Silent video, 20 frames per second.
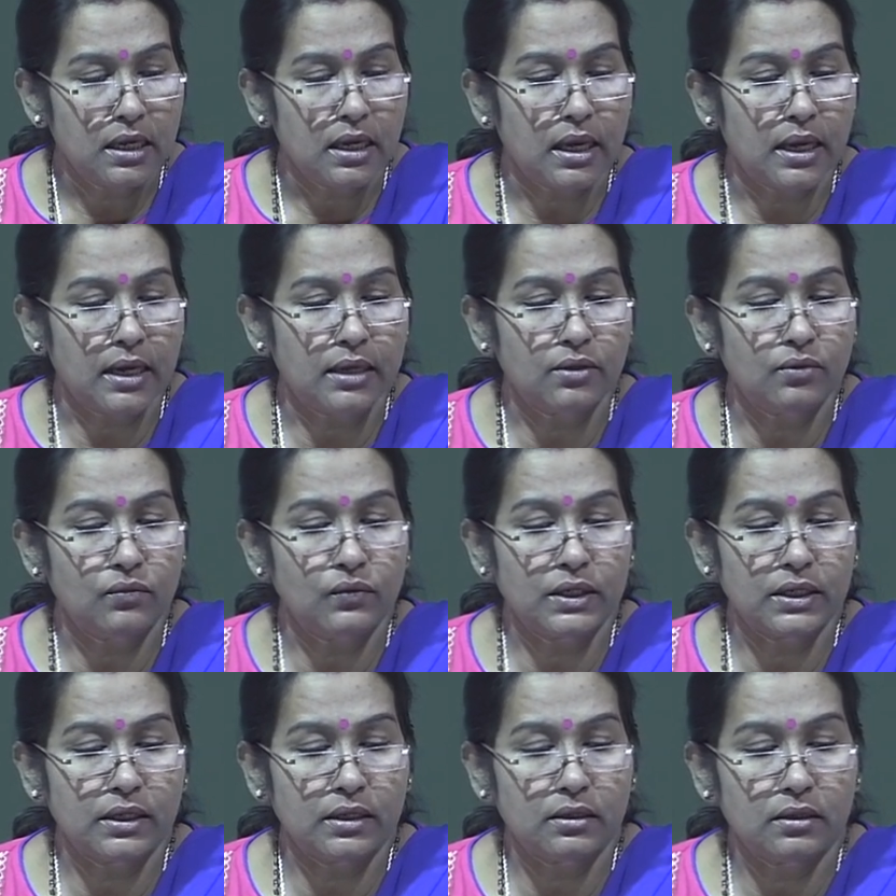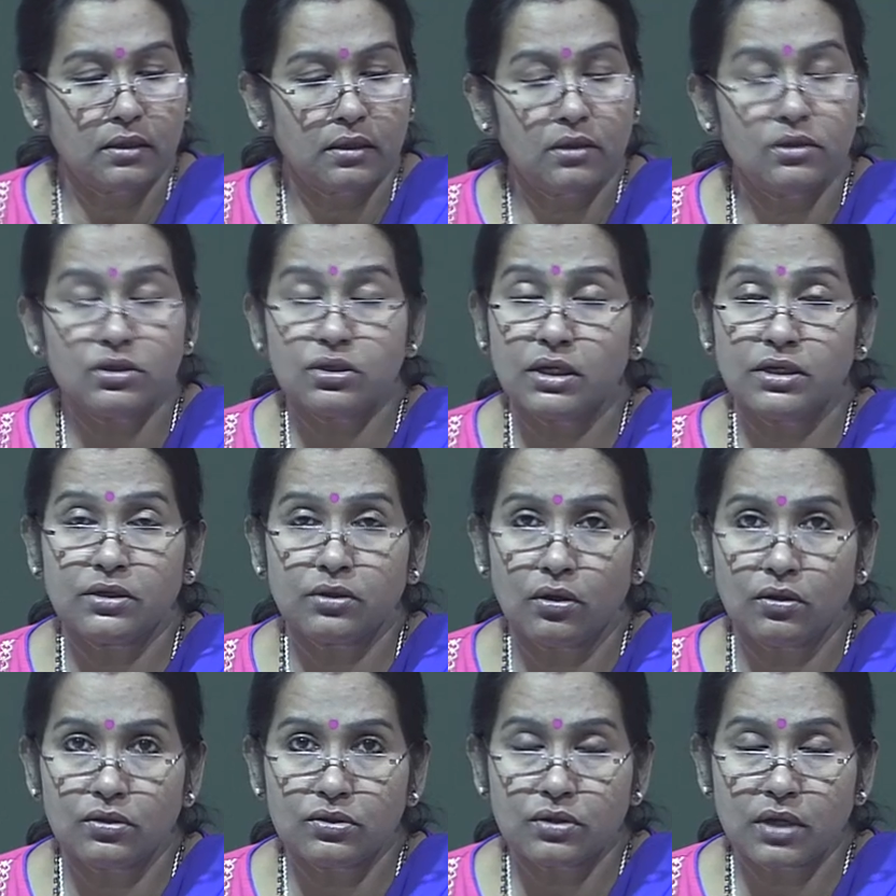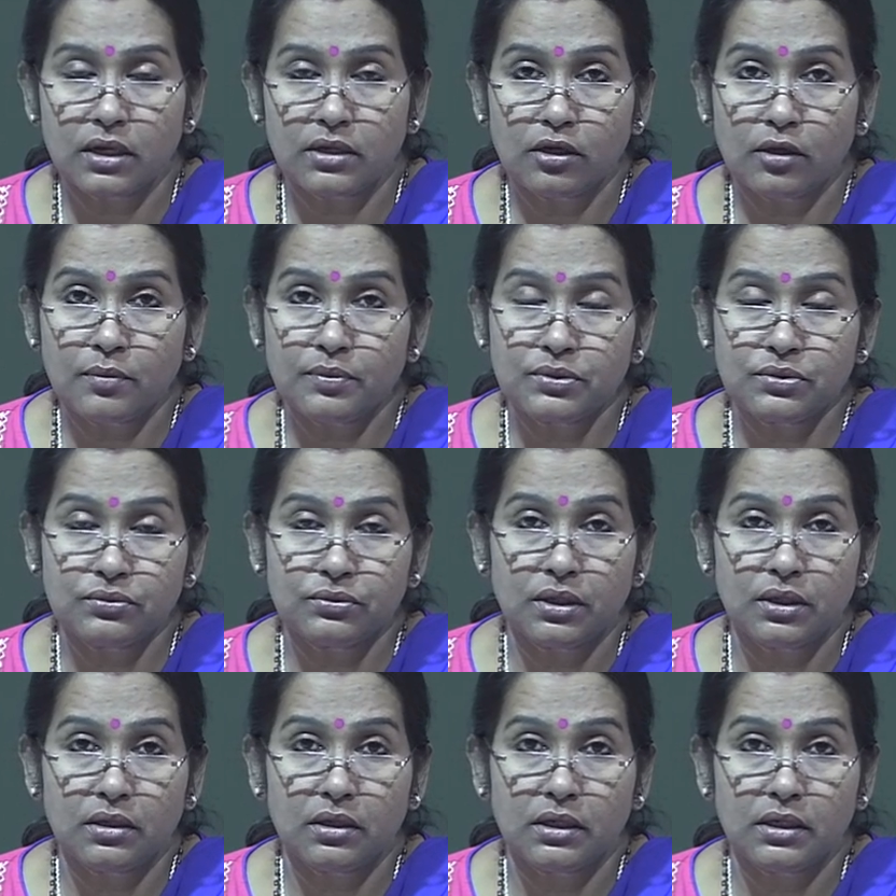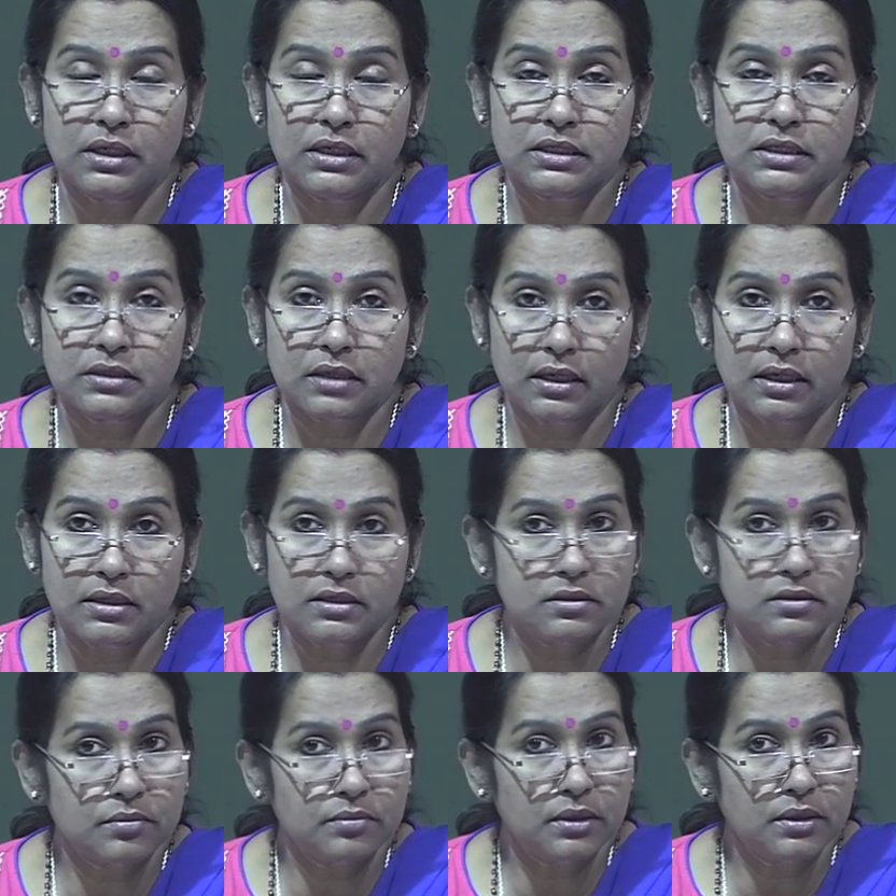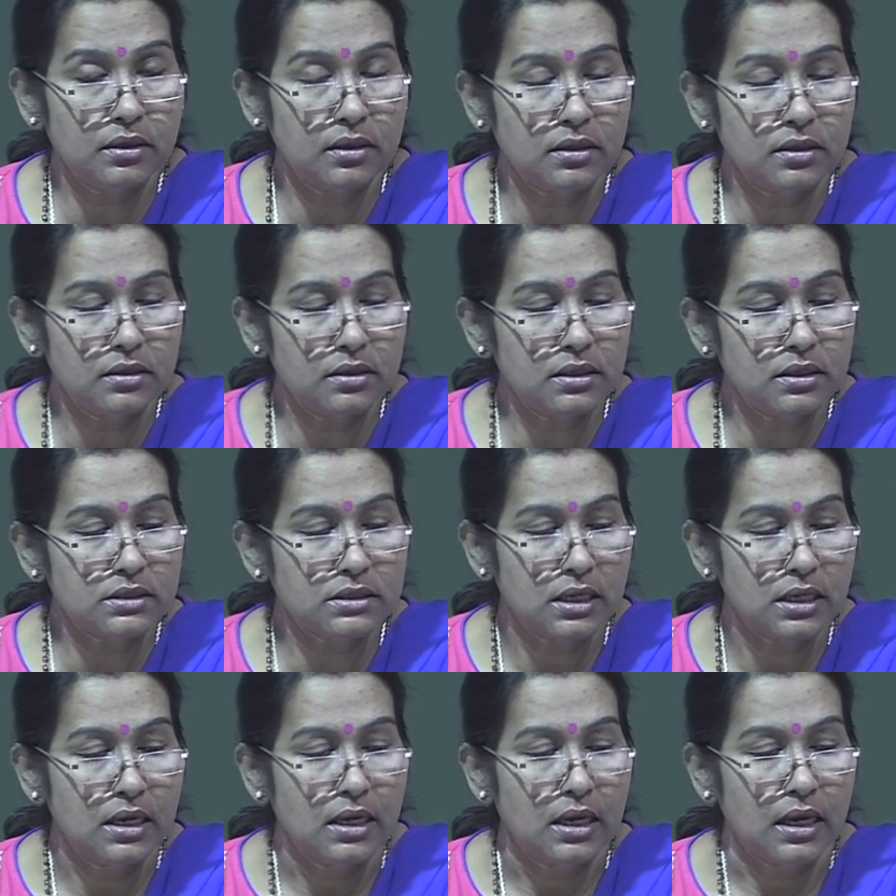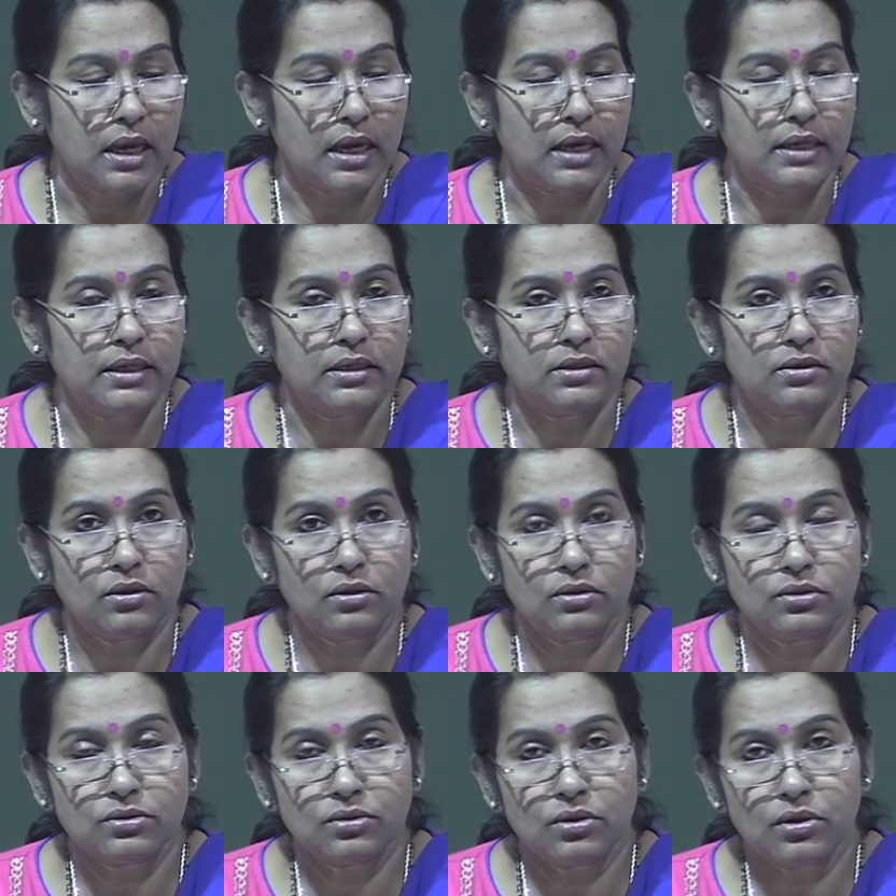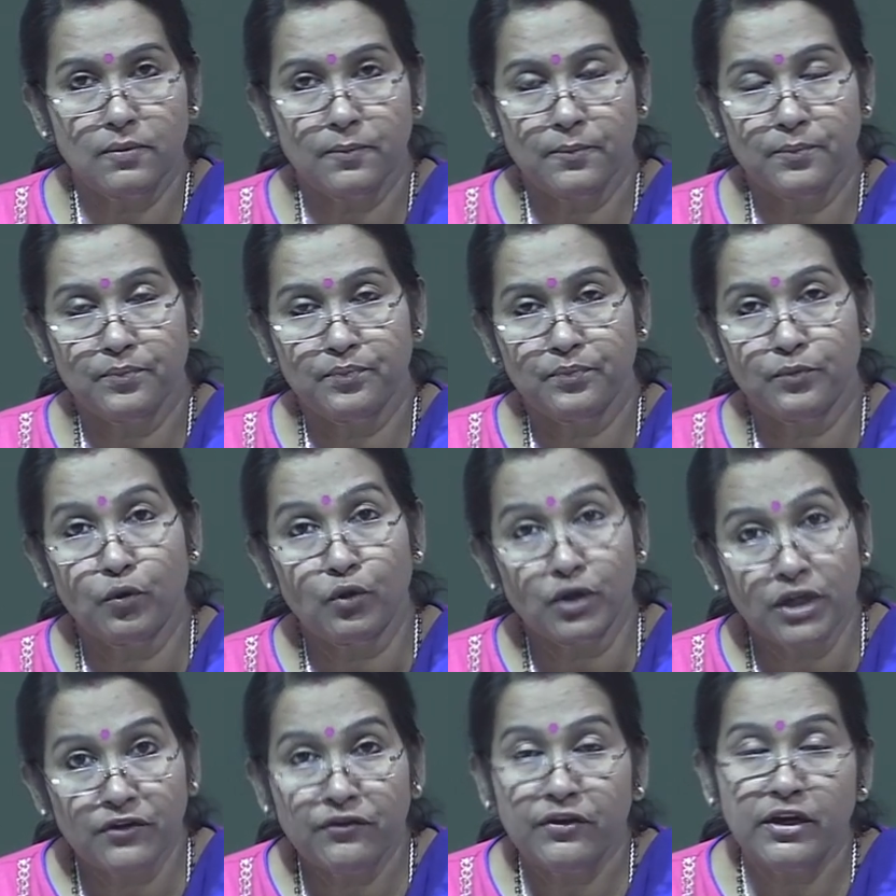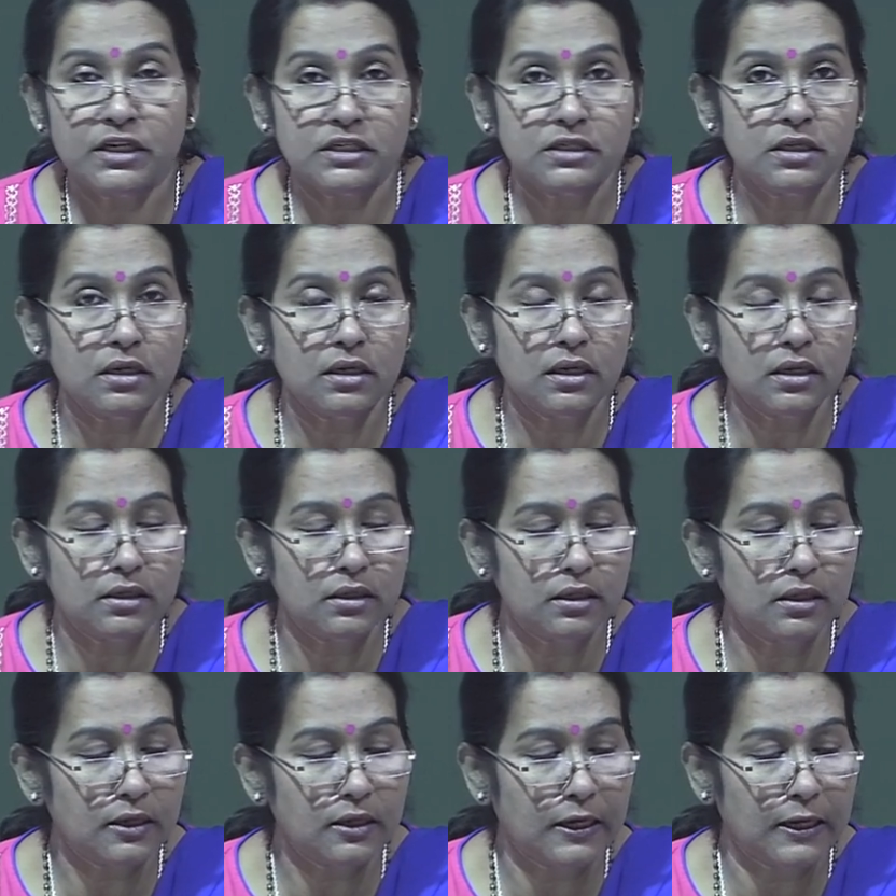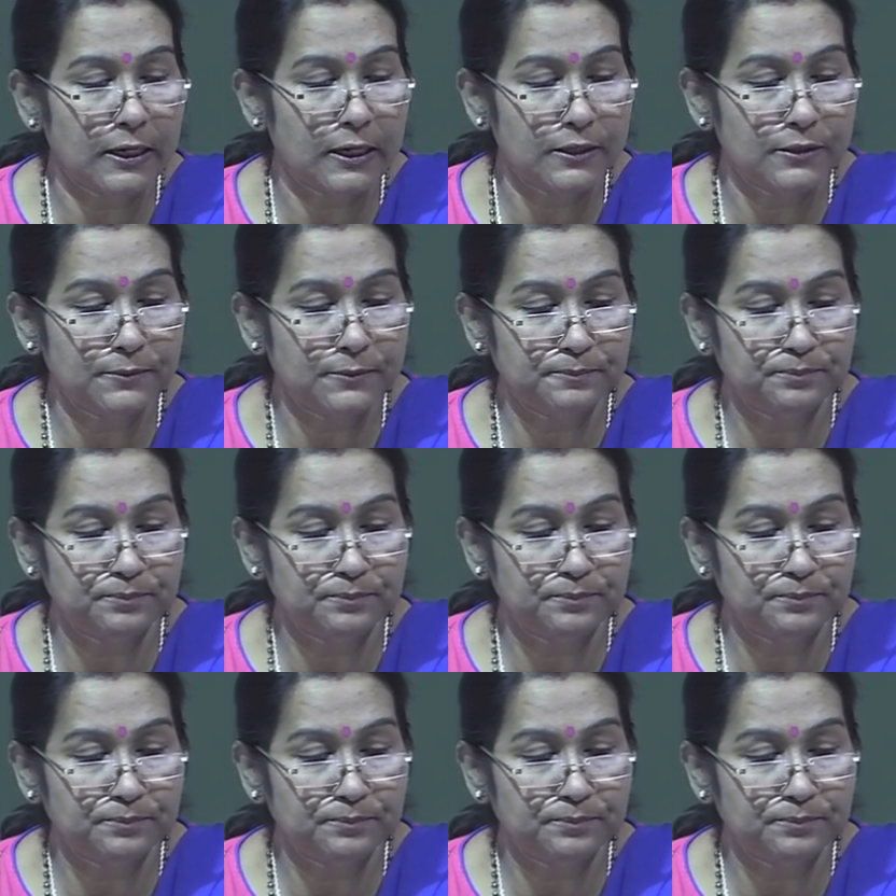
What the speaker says: and we can also, it also adapts to the learning styles of the learners, and it also motivates the learner